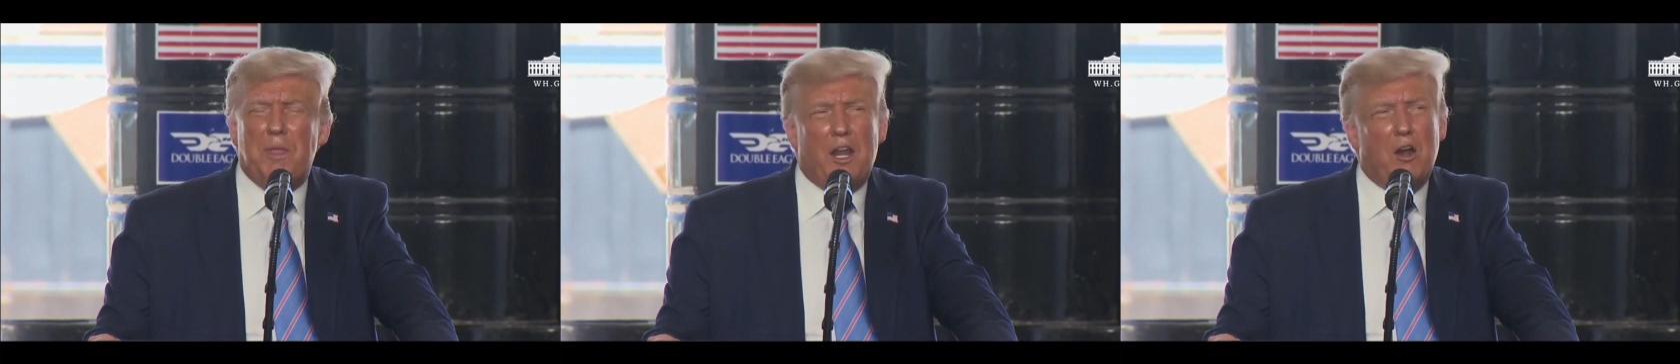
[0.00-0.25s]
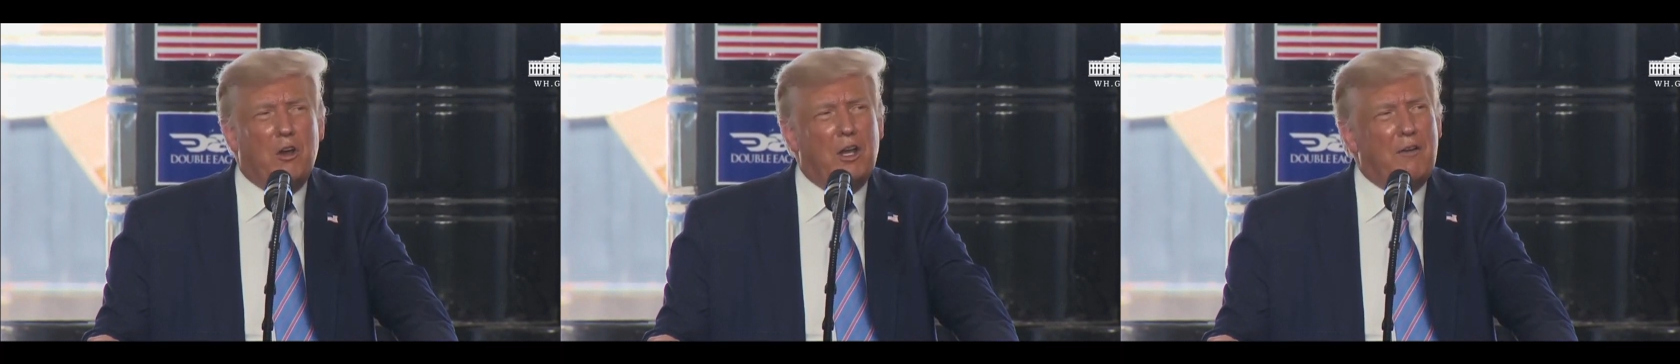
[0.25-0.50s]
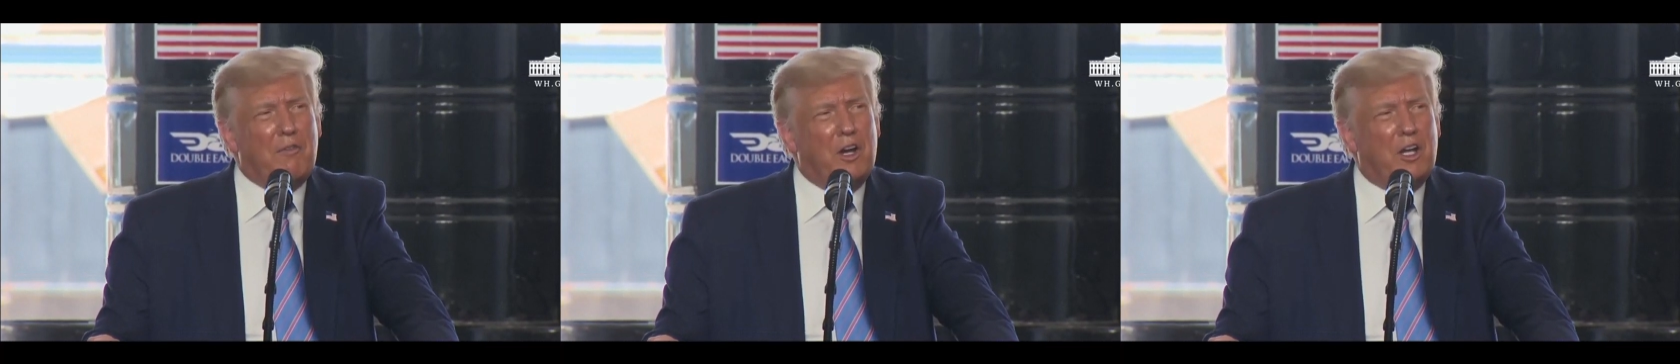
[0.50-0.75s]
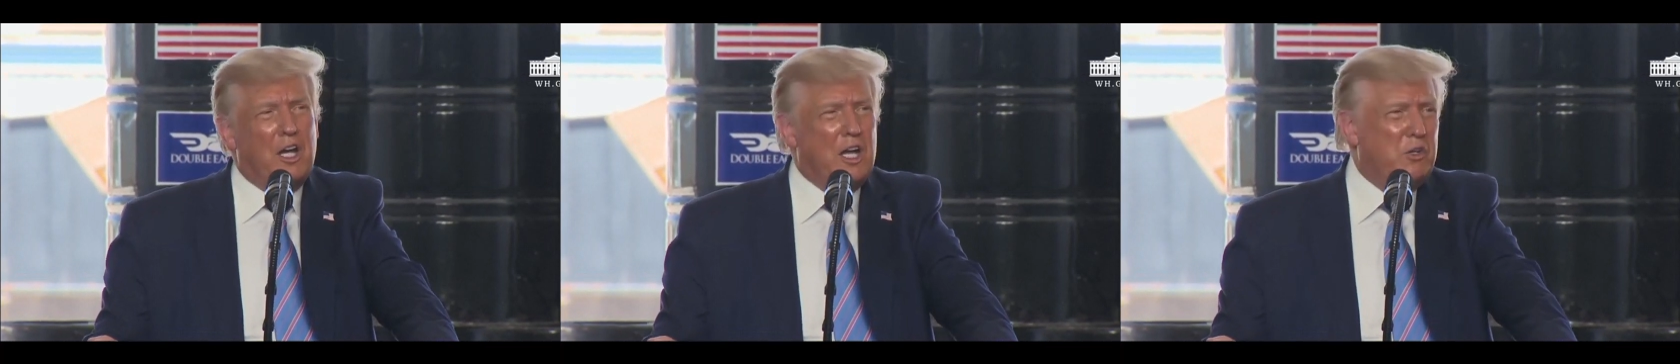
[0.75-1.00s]
They don't love our
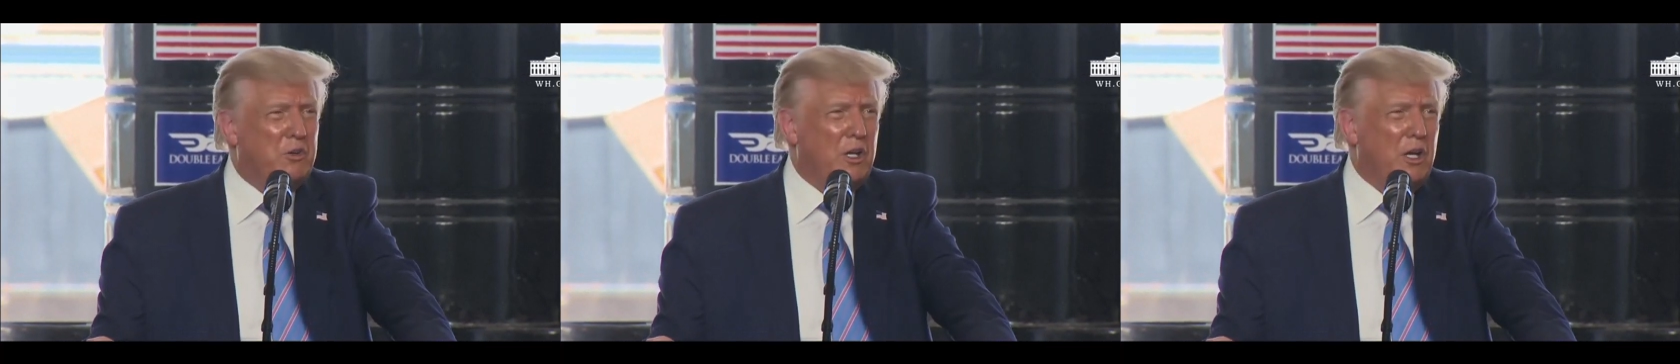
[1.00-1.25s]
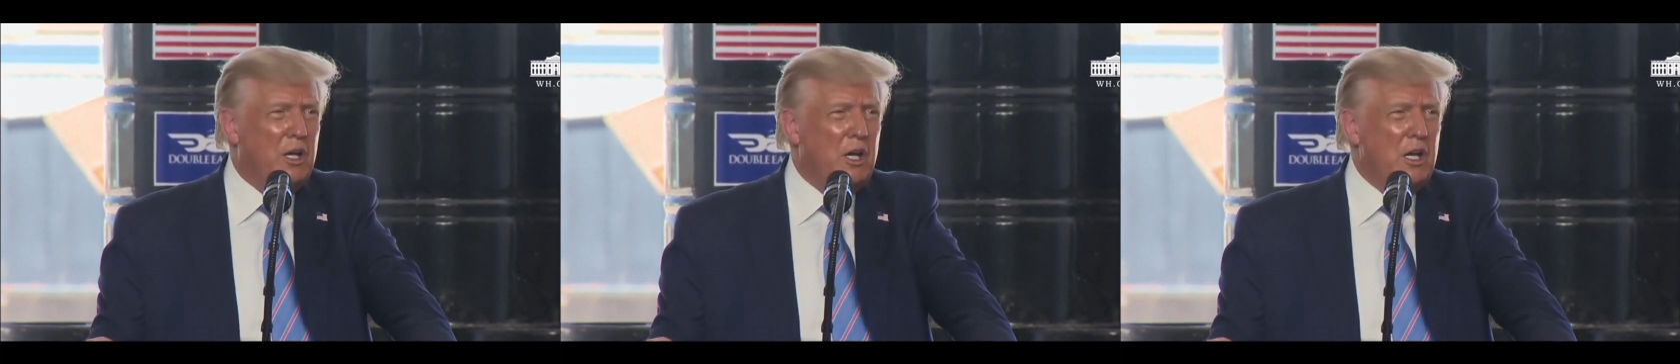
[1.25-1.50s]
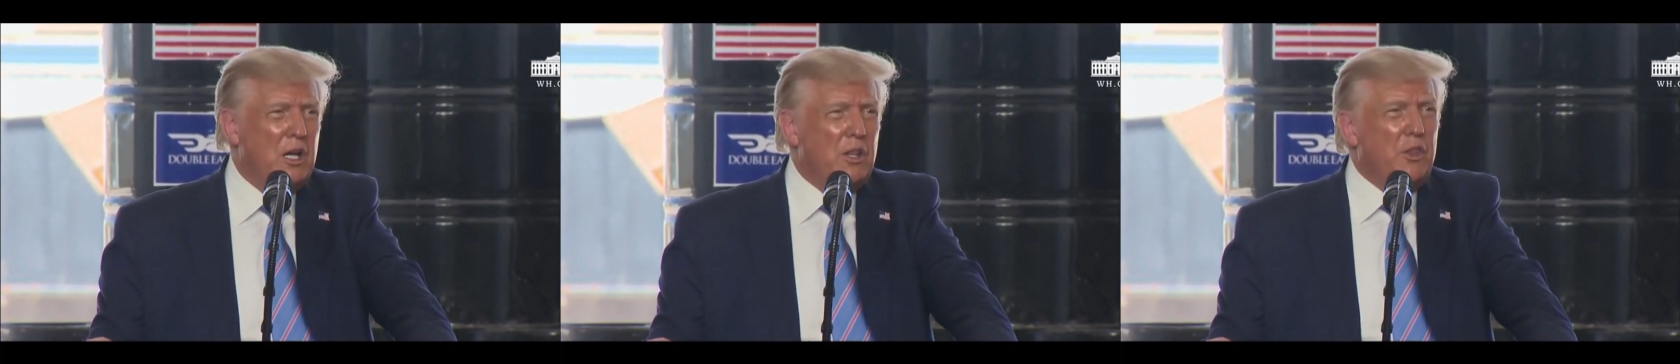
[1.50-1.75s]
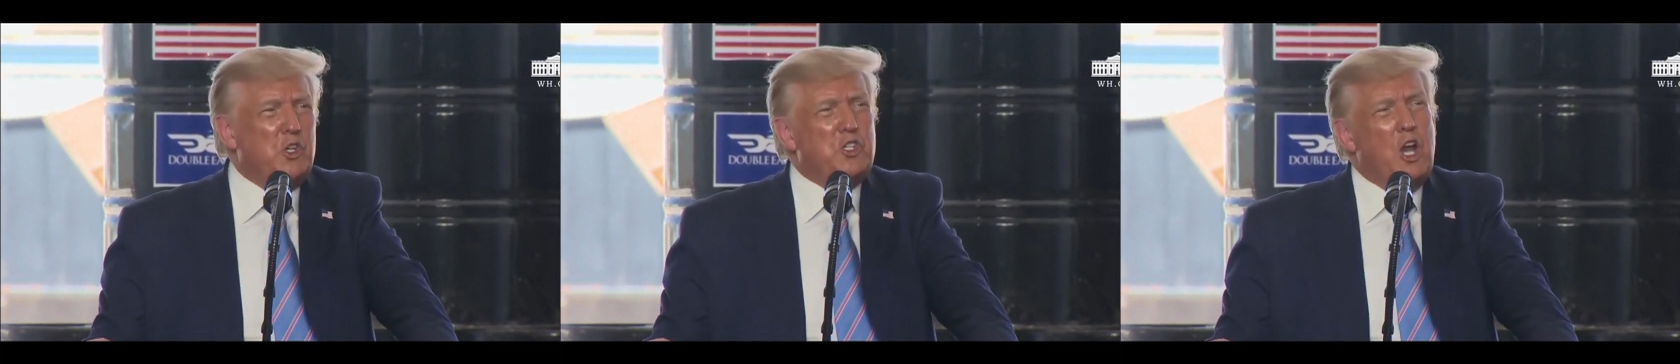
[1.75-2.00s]
country.
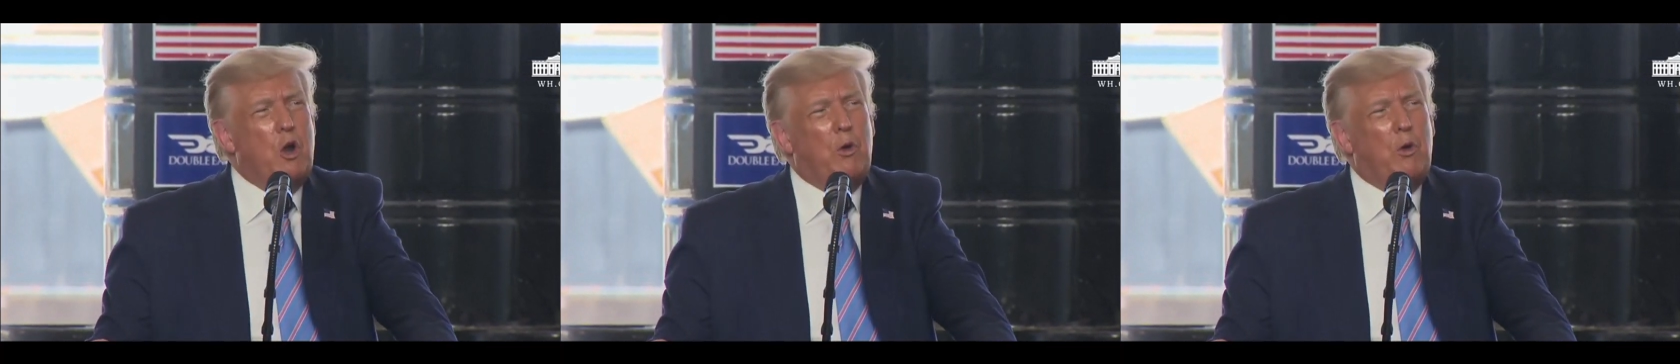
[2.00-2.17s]
There's no